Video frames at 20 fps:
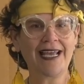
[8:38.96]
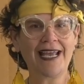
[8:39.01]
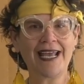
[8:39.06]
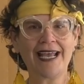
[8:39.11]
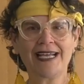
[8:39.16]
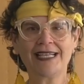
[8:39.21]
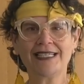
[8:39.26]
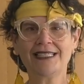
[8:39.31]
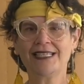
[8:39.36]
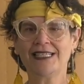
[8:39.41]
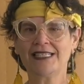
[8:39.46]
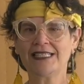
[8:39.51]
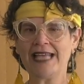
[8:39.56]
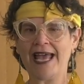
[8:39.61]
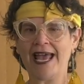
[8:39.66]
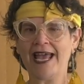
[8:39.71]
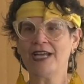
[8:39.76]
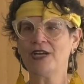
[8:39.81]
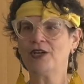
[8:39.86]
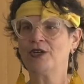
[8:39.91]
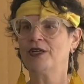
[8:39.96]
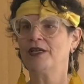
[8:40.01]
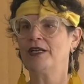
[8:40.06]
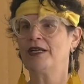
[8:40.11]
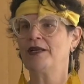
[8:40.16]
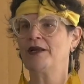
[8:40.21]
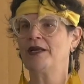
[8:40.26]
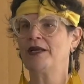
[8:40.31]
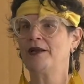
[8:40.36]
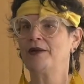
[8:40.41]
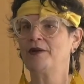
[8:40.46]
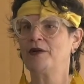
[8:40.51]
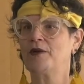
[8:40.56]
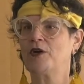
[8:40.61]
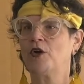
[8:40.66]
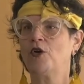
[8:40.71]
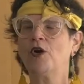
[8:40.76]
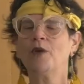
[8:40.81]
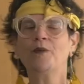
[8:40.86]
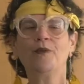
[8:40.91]
And does anger
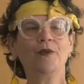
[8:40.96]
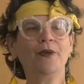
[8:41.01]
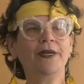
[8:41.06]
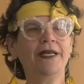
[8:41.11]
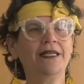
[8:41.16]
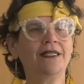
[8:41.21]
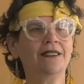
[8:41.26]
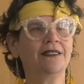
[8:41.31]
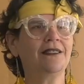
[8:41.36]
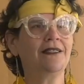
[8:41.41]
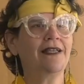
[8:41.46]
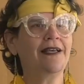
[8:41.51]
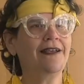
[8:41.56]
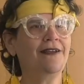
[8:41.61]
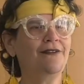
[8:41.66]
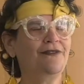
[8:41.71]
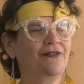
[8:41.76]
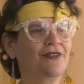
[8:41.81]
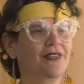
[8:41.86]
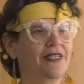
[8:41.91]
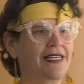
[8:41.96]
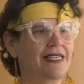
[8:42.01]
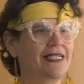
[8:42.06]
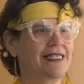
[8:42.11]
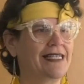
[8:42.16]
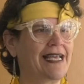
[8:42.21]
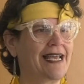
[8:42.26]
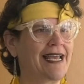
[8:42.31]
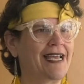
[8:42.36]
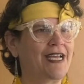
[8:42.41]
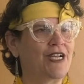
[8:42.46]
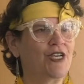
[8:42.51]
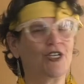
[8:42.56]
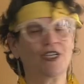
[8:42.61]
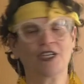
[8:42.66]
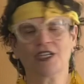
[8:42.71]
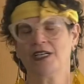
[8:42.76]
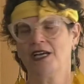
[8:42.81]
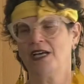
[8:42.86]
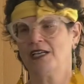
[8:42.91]
incorporate life? Is
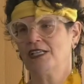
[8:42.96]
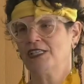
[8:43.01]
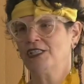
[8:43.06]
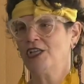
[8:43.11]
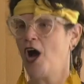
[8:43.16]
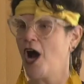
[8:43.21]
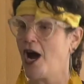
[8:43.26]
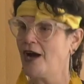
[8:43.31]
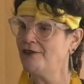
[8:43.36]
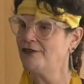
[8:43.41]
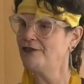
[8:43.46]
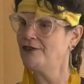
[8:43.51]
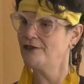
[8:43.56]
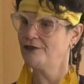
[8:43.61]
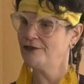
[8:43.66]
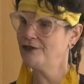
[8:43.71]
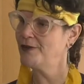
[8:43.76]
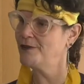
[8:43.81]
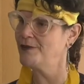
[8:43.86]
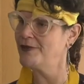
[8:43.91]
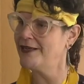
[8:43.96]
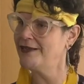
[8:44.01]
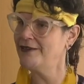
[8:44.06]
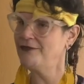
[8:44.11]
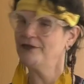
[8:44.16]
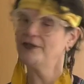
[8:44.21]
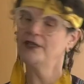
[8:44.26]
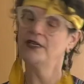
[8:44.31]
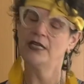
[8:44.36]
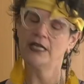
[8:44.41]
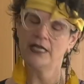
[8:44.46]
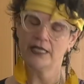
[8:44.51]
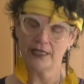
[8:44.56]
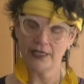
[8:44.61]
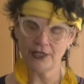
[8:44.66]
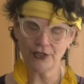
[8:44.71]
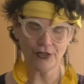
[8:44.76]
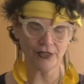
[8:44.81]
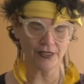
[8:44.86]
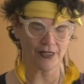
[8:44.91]
anger cut us off from life?
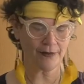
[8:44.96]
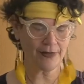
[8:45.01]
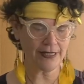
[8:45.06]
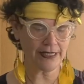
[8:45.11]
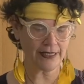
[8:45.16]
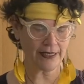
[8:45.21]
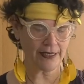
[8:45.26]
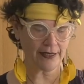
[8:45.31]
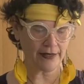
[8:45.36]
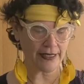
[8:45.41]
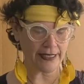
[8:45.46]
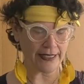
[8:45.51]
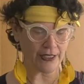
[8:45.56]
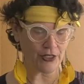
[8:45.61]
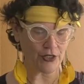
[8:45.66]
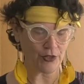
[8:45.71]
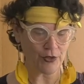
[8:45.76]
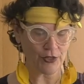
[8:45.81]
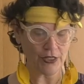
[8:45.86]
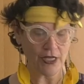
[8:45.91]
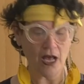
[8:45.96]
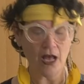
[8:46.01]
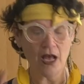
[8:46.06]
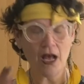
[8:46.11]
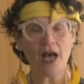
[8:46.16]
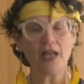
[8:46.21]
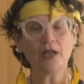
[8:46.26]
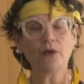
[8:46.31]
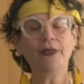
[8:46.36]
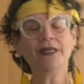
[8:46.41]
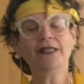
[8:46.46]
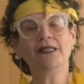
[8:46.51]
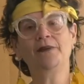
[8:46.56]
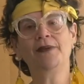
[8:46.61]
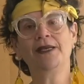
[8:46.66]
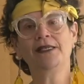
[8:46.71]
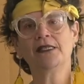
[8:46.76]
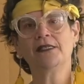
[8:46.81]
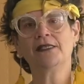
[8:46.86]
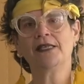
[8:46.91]
These are some of the issues. On a weekly
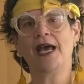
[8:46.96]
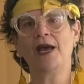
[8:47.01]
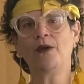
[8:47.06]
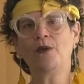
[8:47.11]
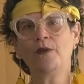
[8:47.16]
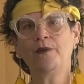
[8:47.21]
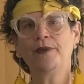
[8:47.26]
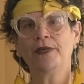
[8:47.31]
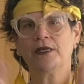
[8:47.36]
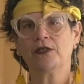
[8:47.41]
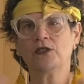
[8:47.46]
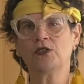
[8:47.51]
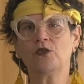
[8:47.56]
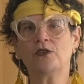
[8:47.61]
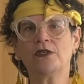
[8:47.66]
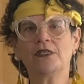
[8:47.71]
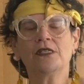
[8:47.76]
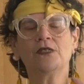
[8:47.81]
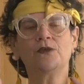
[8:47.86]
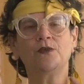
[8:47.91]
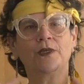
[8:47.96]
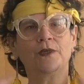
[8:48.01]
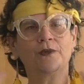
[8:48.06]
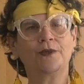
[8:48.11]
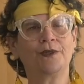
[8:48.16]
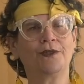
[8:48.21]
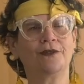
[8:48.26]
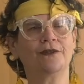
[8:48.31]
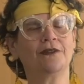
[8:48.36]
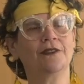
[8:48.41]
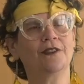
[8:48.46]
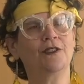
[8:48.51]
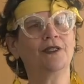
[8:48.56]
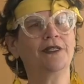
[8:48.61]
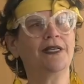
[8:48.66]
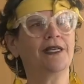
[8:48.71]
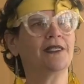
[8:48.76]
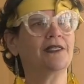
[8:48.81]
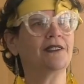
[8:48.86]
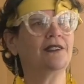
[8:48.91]
basis, I will bring sources. We will
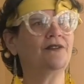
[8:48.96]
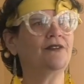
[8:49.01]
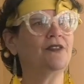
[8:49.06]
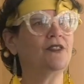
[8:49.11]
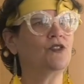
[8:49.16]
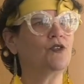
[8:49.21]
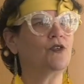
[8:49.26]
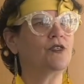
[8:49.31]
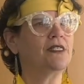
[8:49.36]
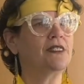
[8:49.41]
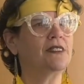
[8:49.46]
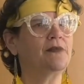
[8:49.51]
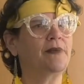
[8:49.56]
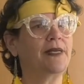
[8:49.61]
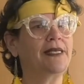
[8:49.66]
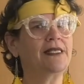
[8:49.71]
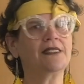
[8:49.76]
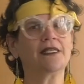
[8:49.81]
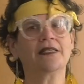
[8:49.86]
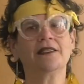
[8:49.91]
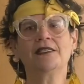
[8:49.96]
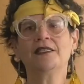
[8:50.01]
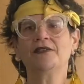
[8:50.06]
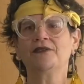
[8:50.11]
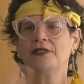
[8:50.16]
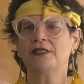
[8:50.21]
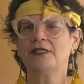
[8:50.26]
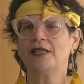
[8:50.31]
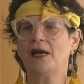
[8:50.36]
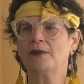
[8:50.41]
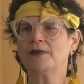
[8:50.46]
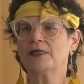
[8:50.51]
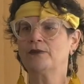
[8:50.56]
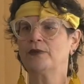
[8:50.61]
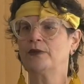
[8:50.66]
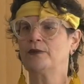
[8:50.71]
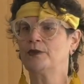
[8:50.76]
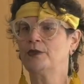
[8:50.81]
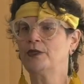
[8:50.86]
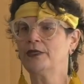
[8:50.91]
look at different sources based on the different topics that
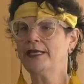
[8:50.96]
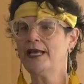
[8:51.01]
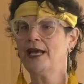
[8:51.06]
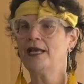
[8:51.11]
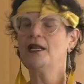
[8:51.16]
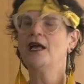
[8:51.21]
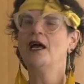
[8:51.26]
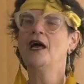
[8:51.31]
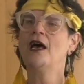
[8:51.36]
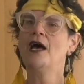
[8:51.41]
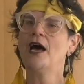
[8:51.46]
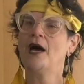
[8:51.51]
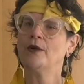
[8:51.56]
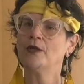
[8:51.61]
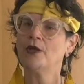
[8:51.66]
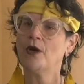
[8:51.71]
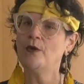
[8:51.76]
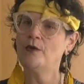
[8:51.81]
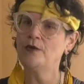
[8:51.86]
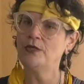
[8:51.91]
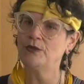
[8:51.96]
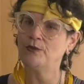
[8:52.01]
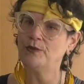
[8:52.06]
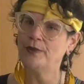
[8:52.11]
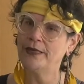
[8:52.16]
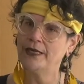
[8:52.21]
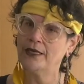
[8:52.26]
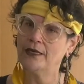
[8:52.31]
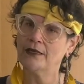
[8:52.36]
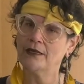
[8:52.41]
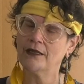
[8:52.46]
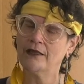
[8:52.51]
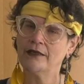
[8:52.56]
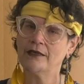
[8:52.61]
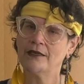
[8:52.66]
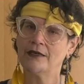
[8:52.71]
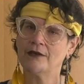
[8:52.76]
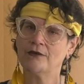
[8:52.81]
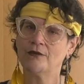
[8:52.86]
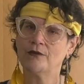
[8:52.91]
we will look at. I'll always bring
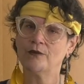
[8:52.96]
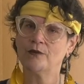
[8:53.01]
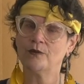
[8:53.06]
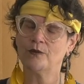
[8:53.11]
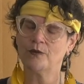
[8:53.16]
the